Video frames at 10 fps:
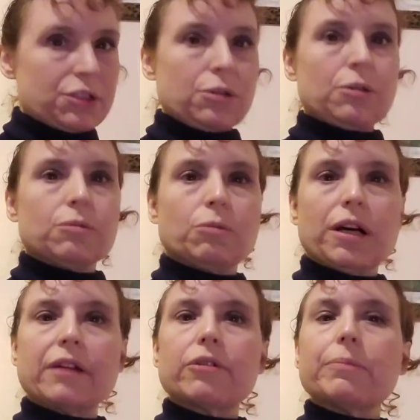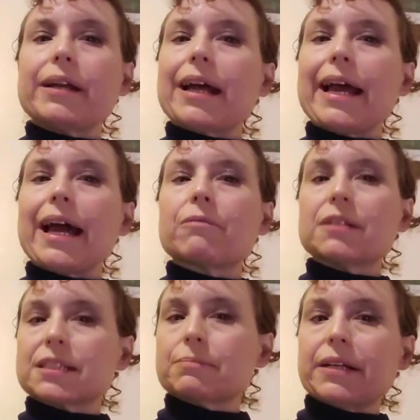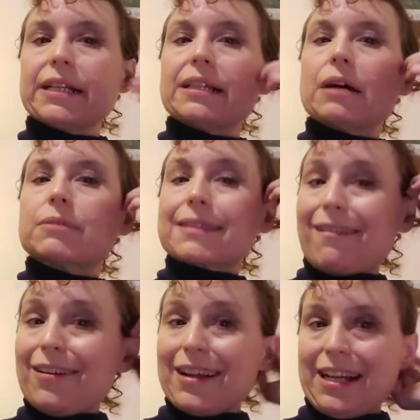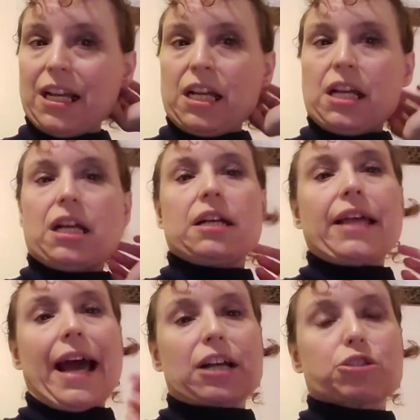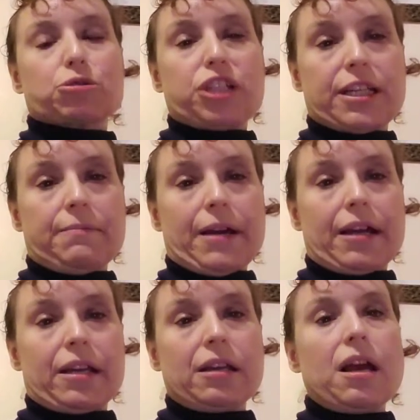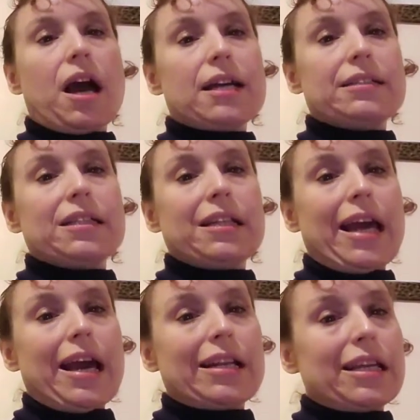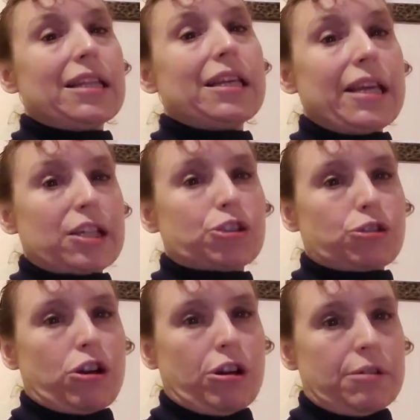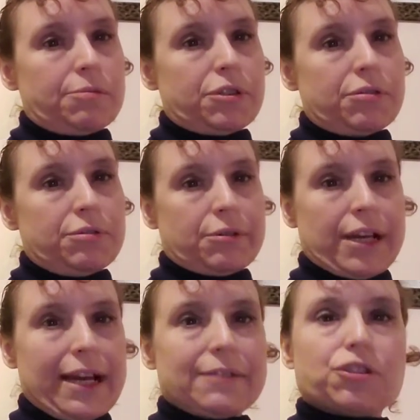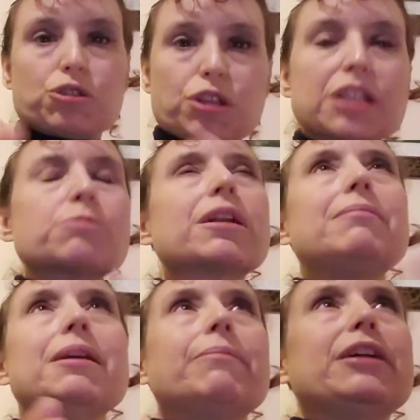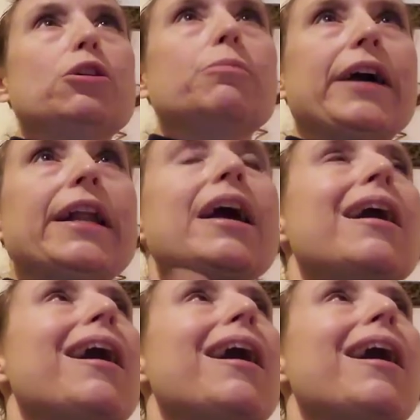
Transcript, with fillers: So whatever bread I had was the breading that was on the actual chicken patty. I didn't add any extra carbs. Okay, so that's what I mean by no bread.